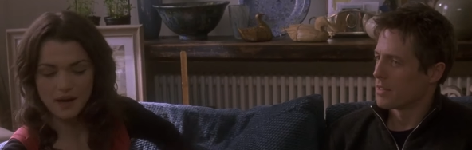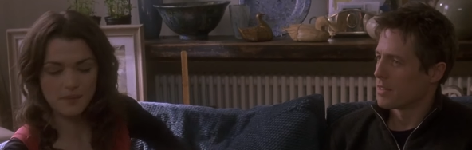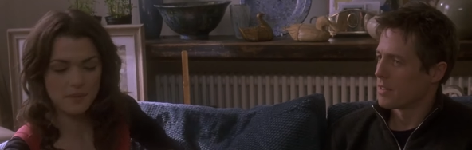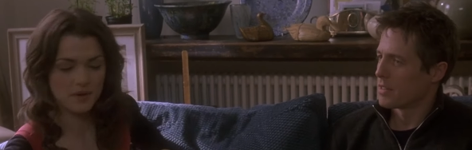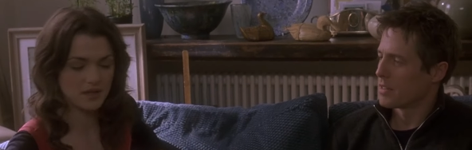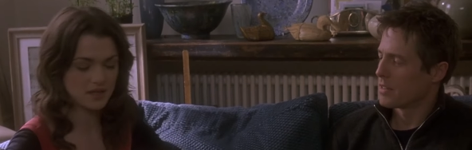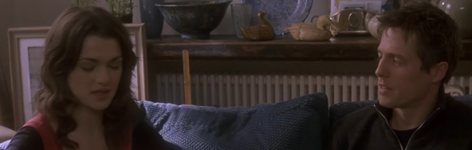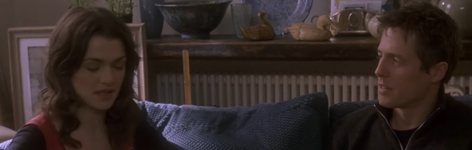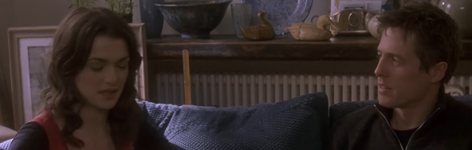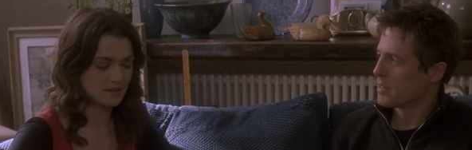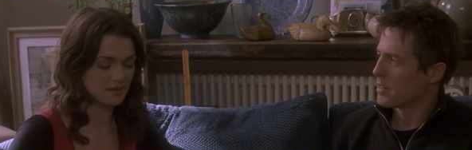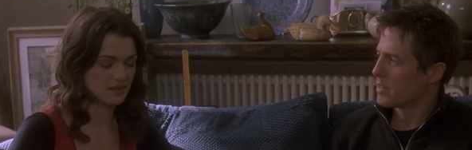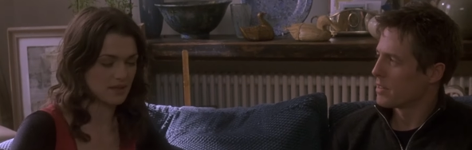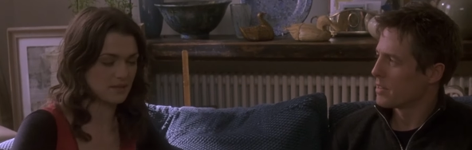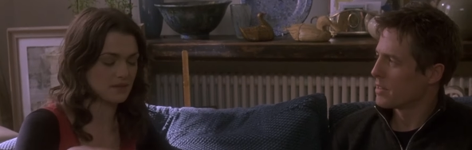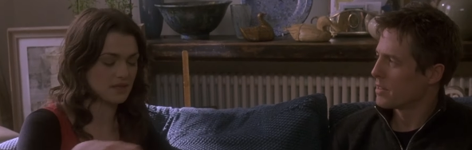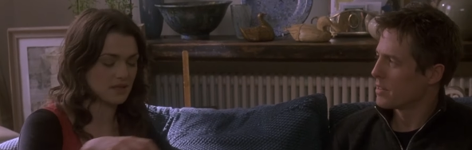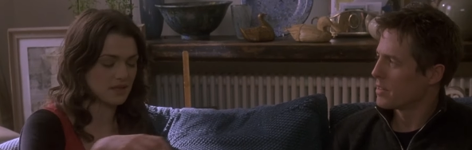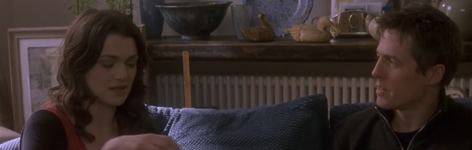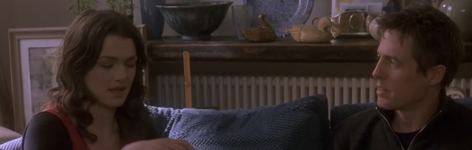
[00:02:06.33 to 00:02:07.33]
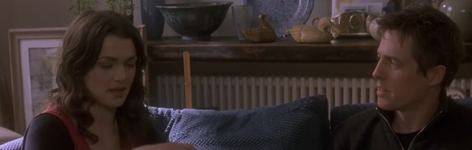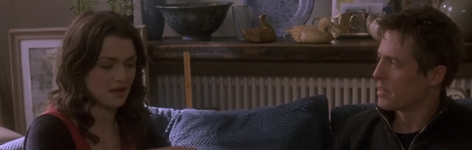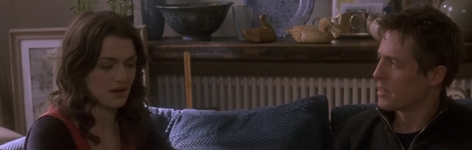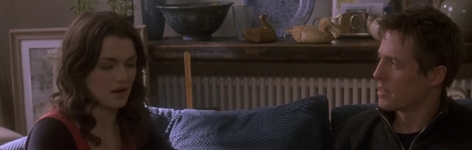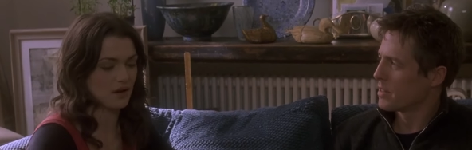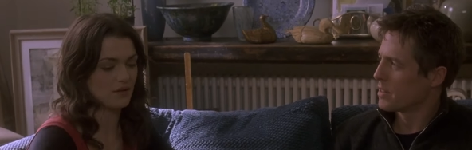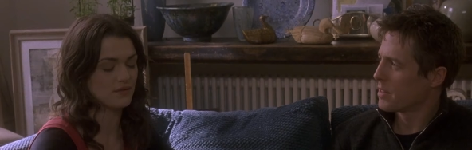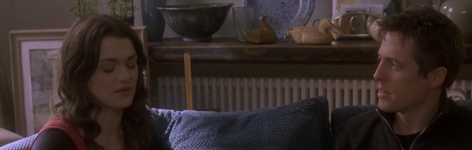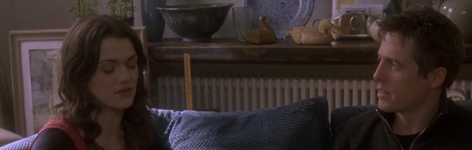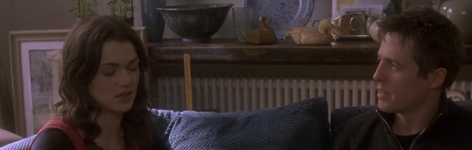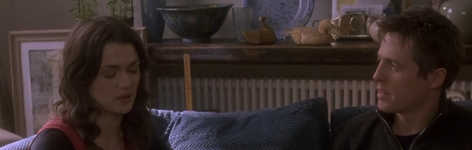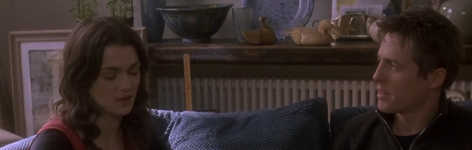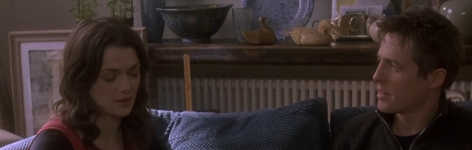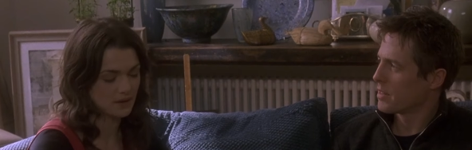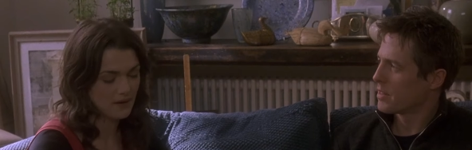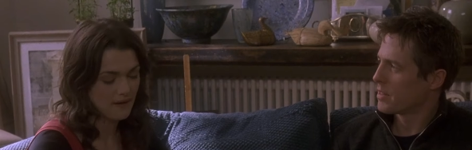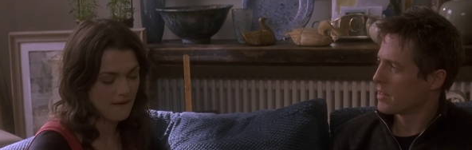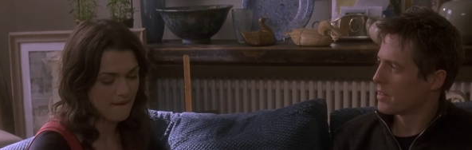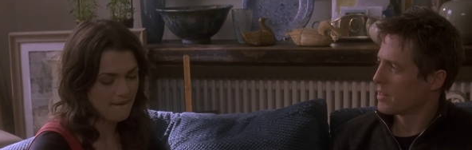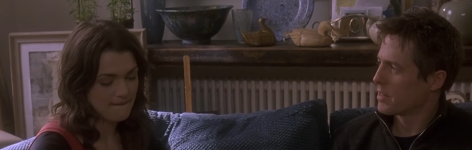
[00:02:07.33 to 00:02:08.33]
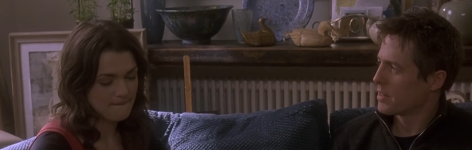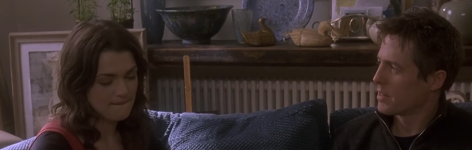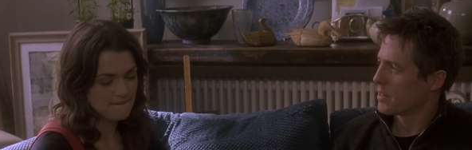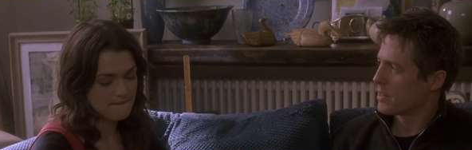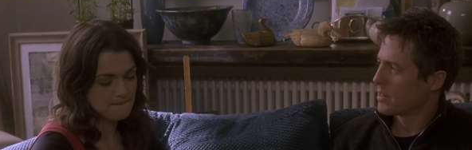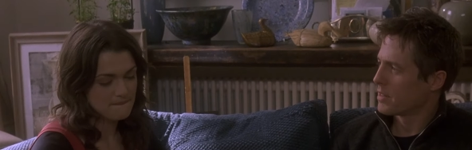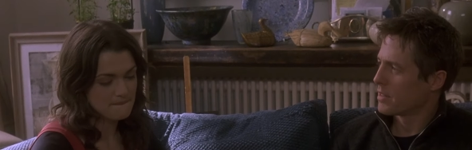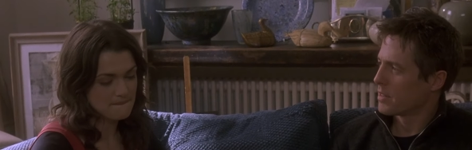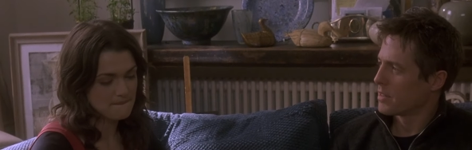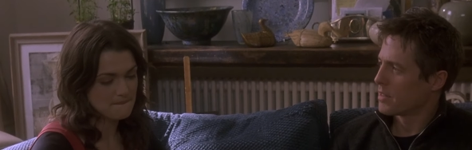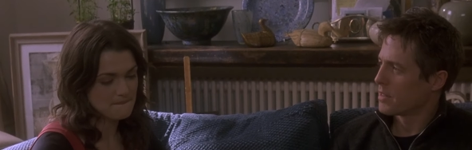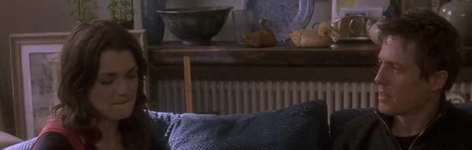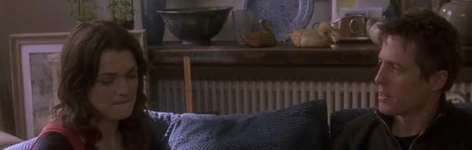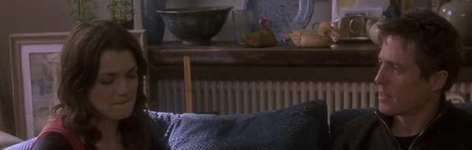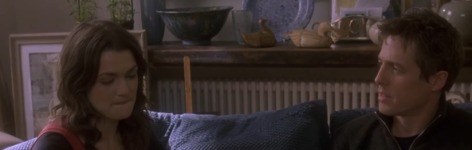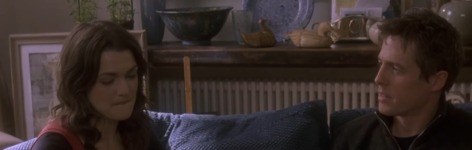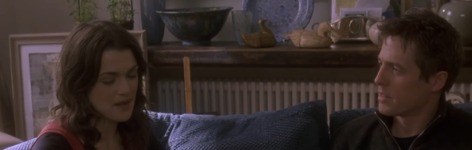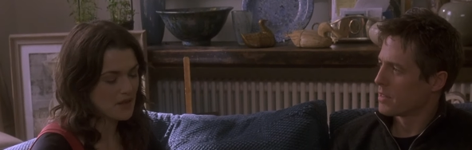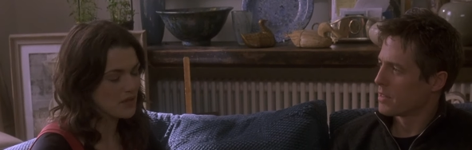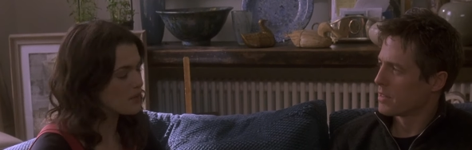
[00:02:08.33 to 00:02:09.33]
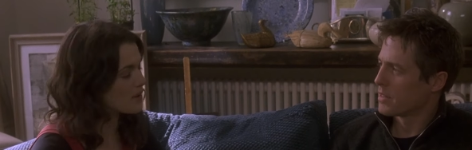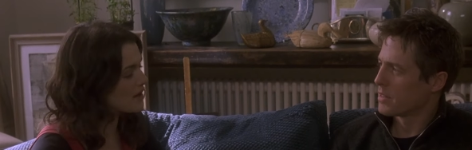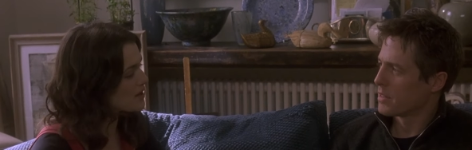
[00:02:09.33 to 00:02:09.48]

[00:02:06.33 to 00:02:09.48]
Speaker 1: how much he seems to take after you, and the